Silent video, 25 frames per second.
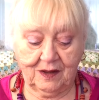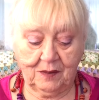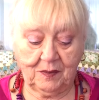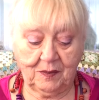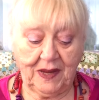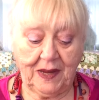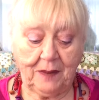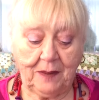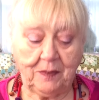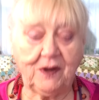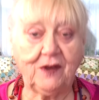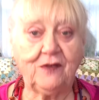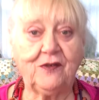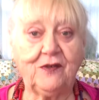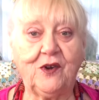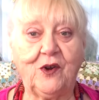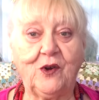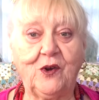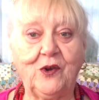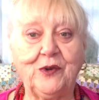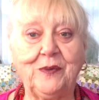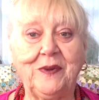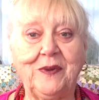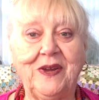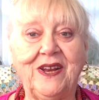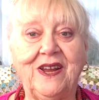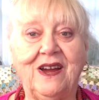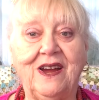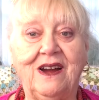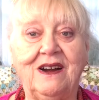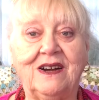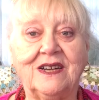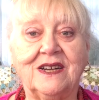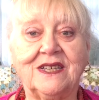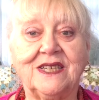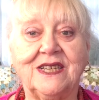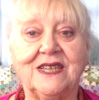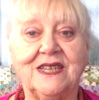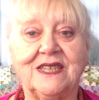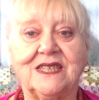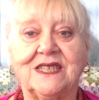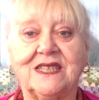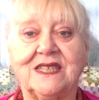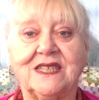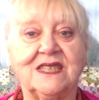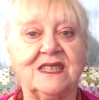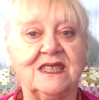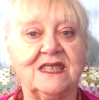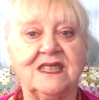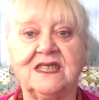People have called me an
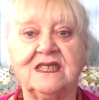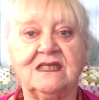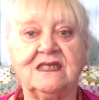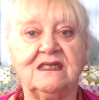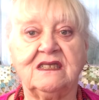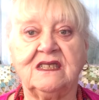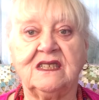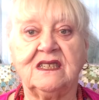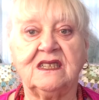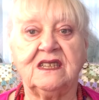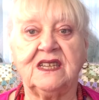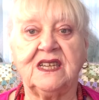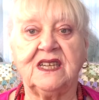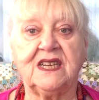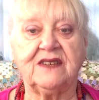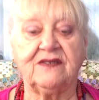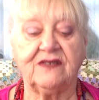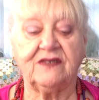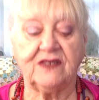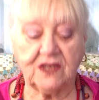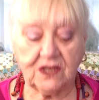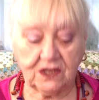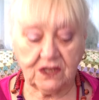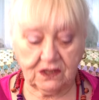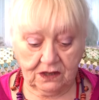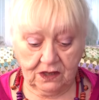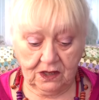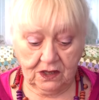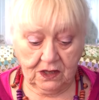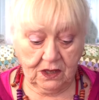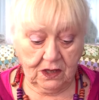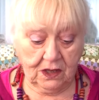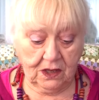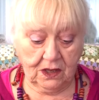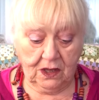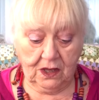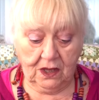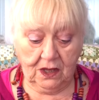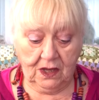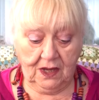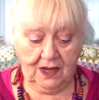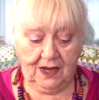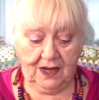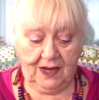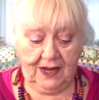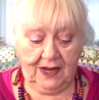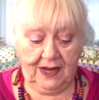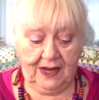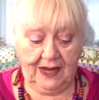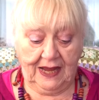artist. No, they haven't.
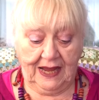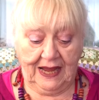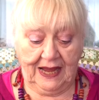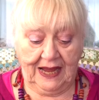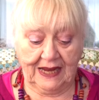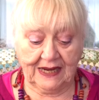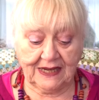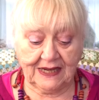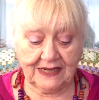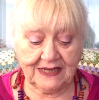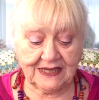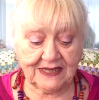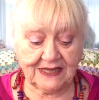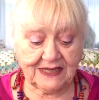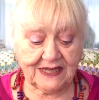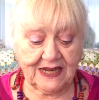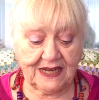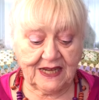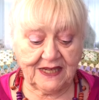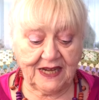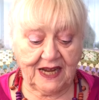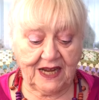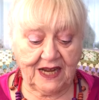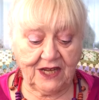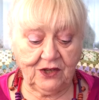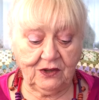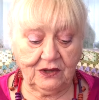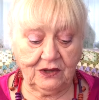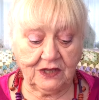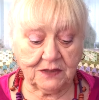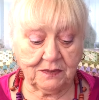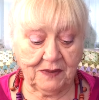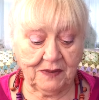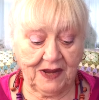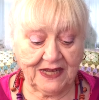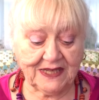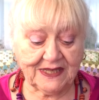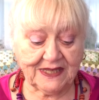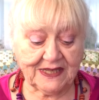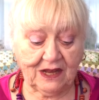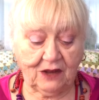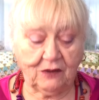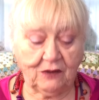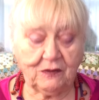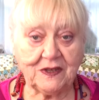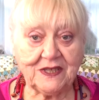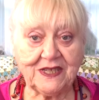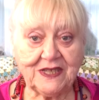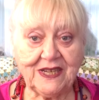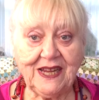And said I use
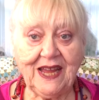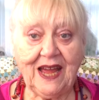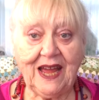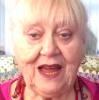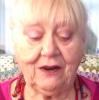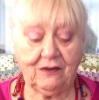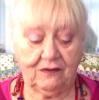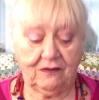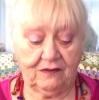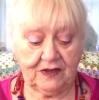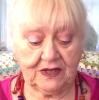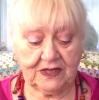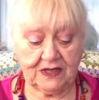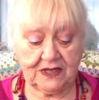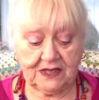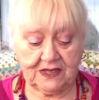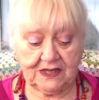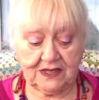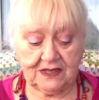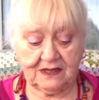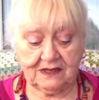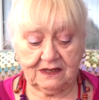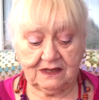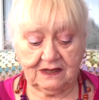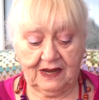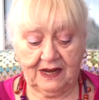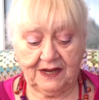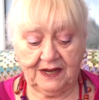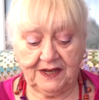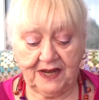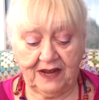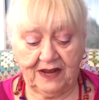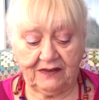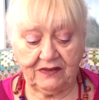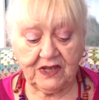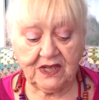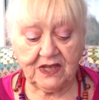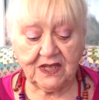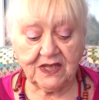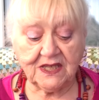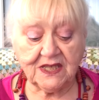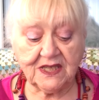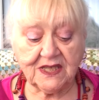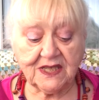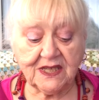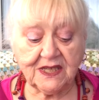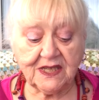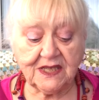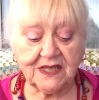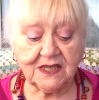myself as a canvas. I never
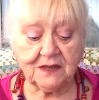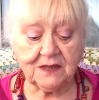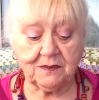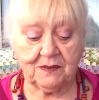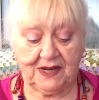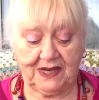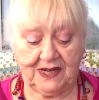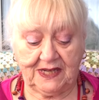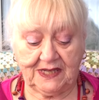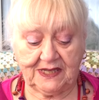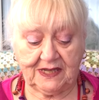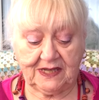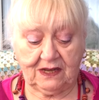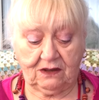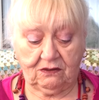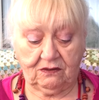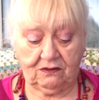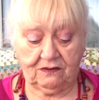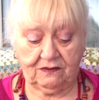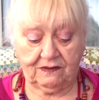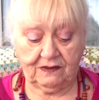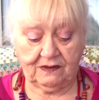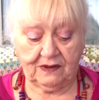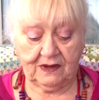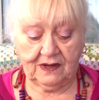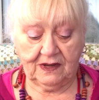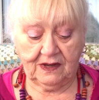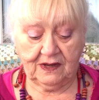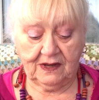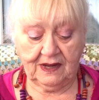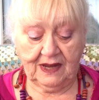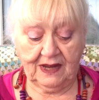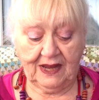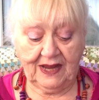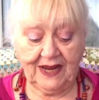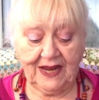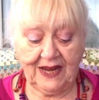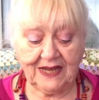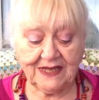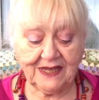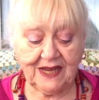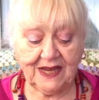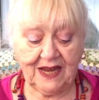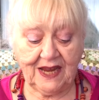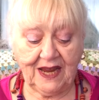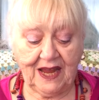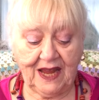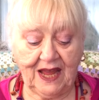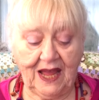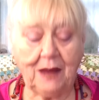considered myself. I guess
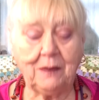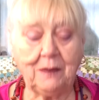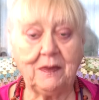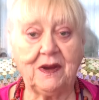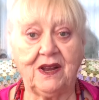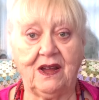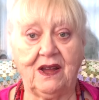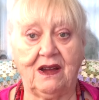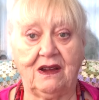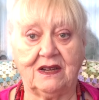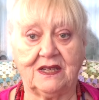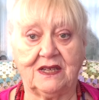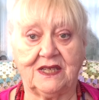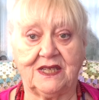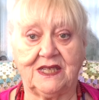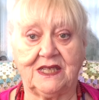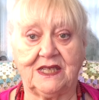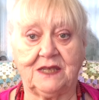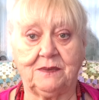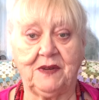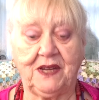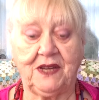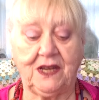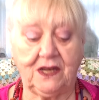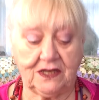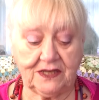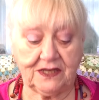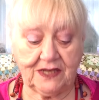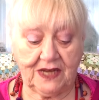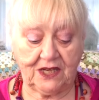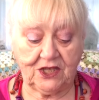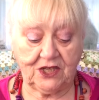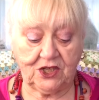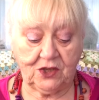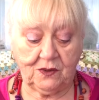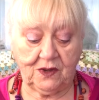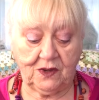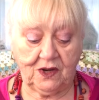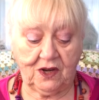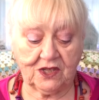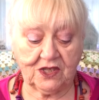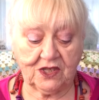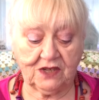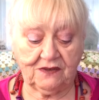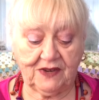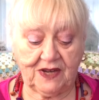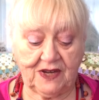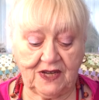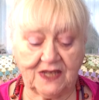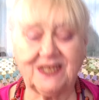I am an artist because I do a lot
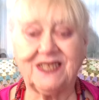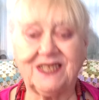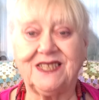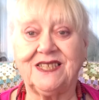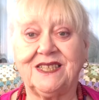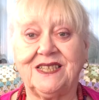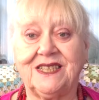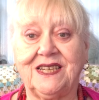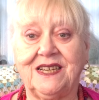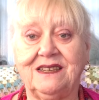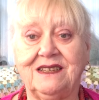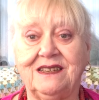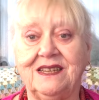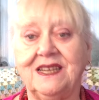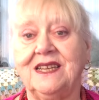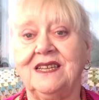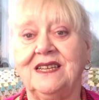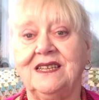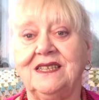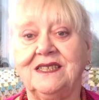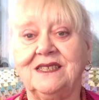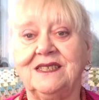of artistic things.